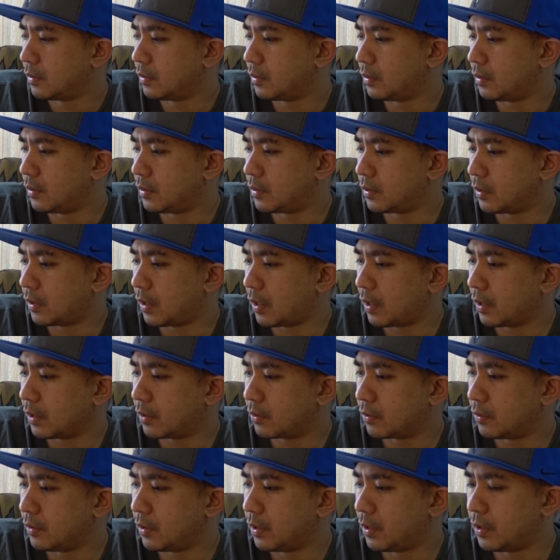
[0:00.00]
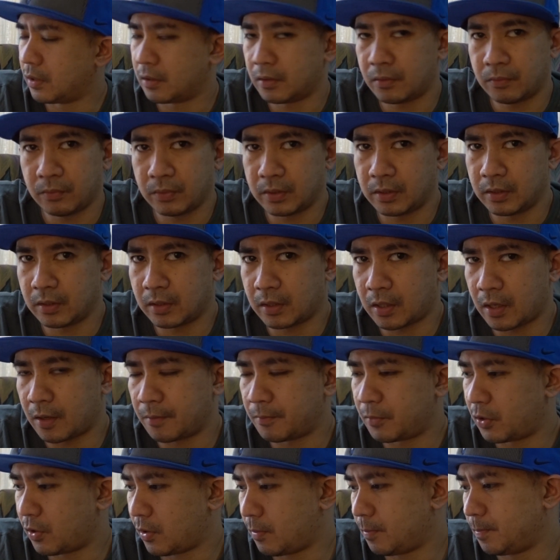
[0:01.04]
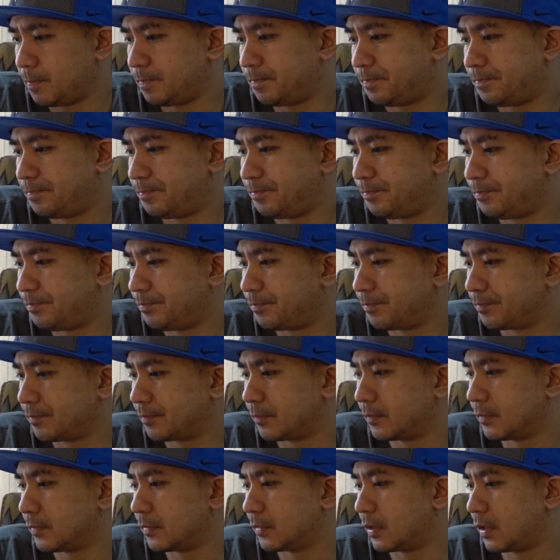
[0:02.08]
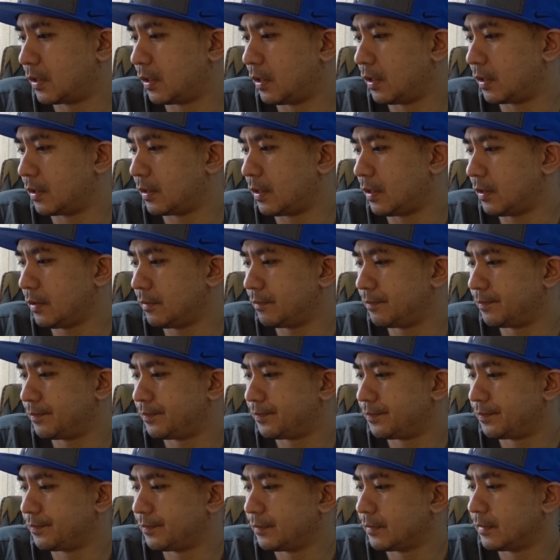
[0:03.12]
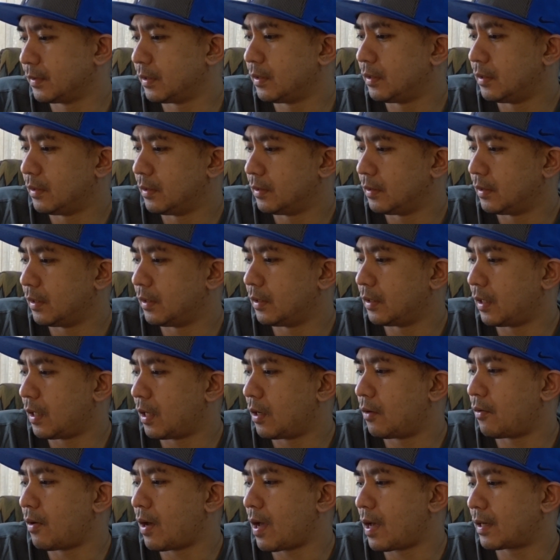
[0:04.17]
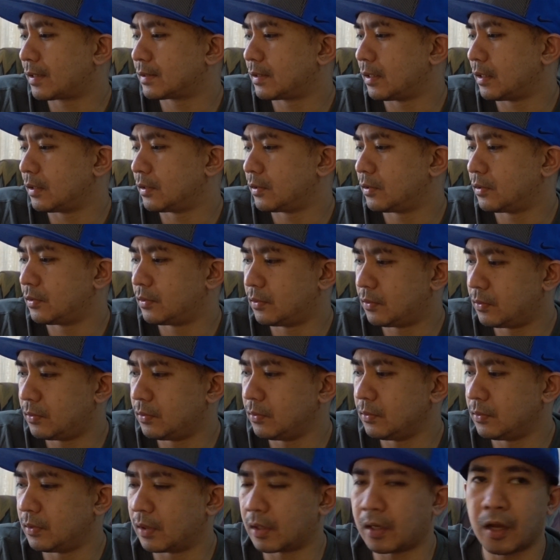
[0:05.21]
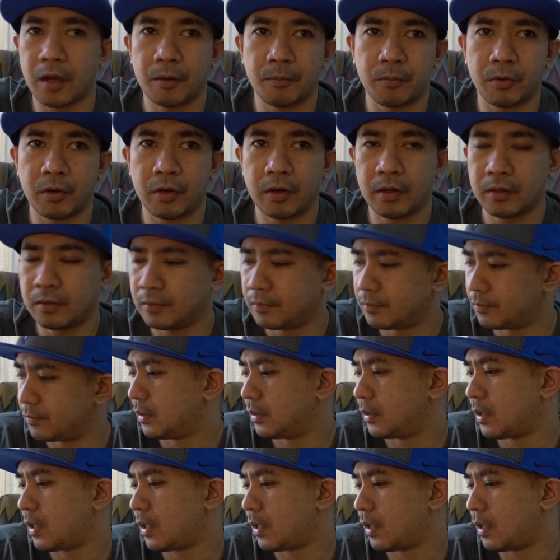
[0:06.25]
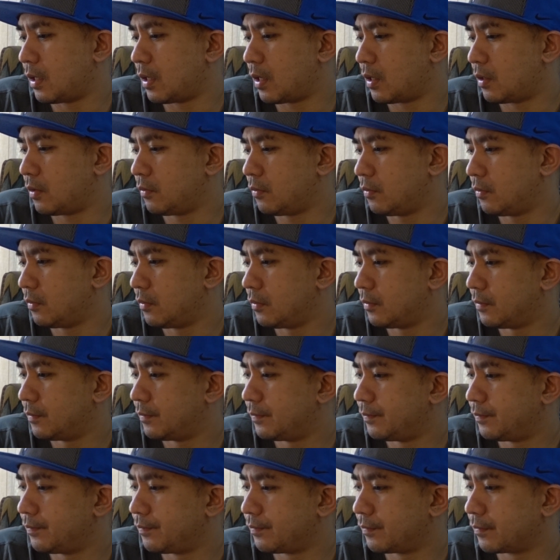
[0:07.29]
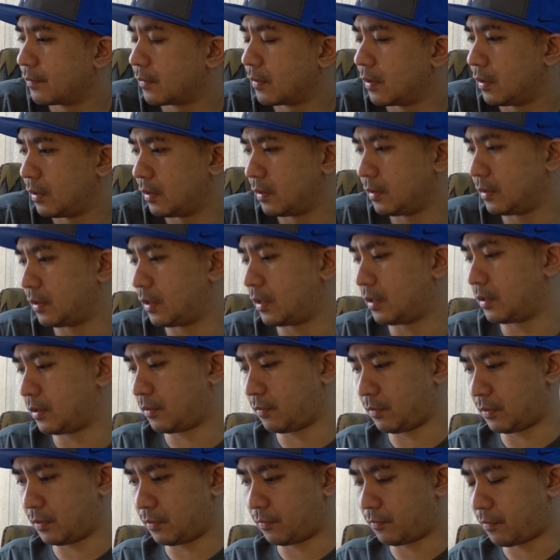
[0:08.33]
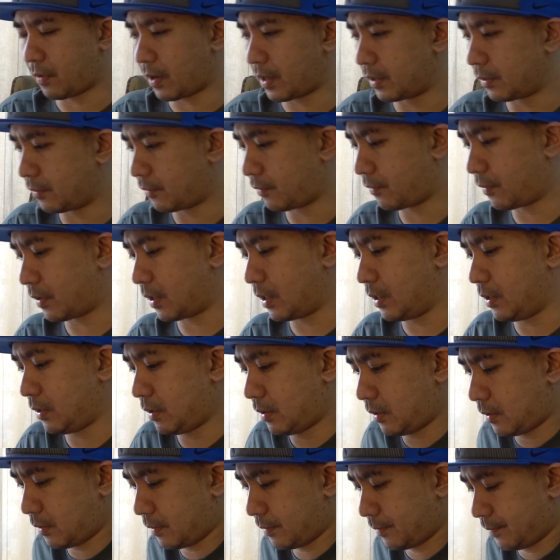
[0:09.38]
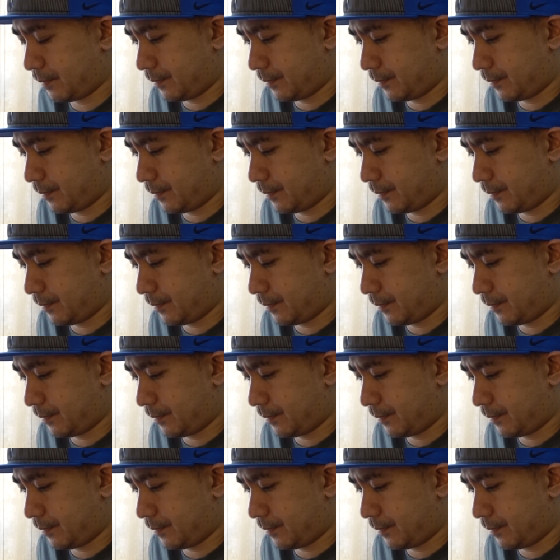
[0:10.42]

there's an icon here with a camera. Click that and allow access to the camera. Allow. Then it will find the face.